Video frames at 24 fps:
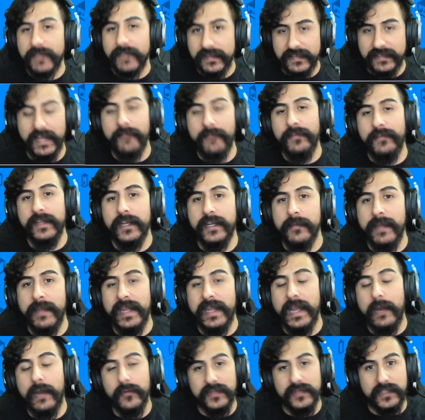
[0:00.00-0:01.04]
Definitely come hang
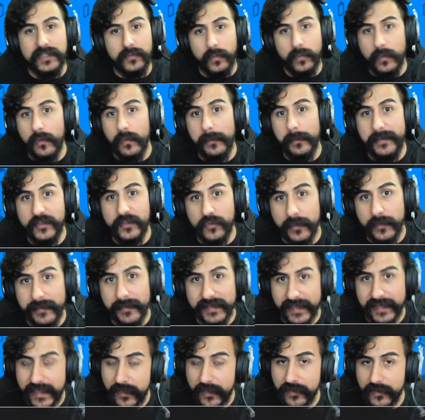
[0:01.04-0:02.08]
out with us. We will be streaming
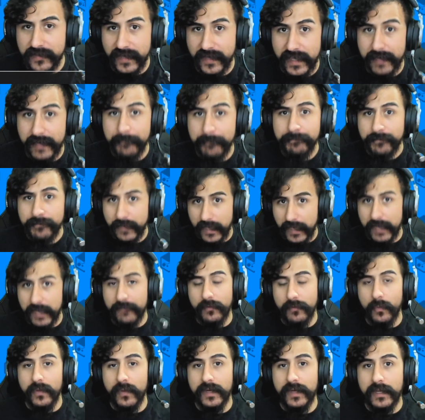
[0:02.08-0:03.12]
later today if
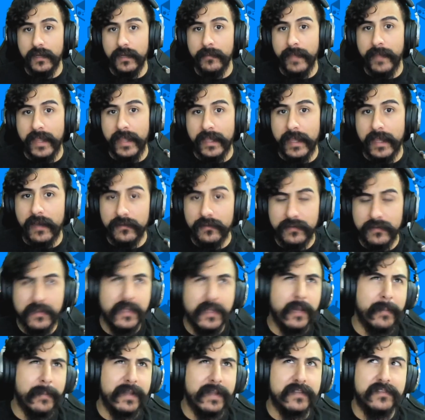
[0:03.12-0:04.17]
you want to come hang out
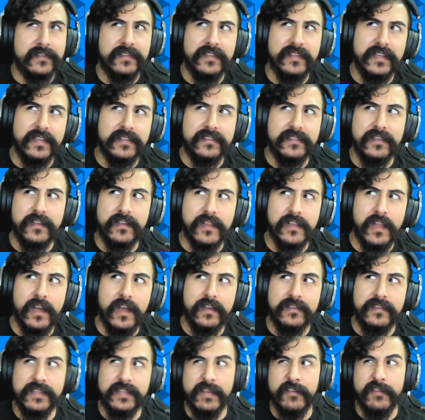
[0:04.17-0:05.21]
about 6
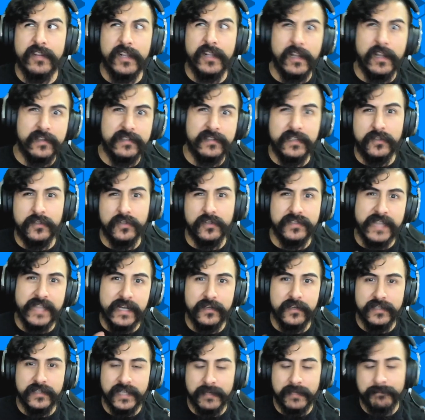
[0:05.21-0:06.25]
o'clock, 7 o'clock Central
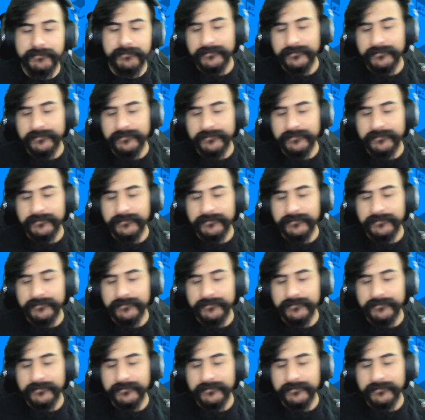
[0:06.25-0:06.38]
Standard Time.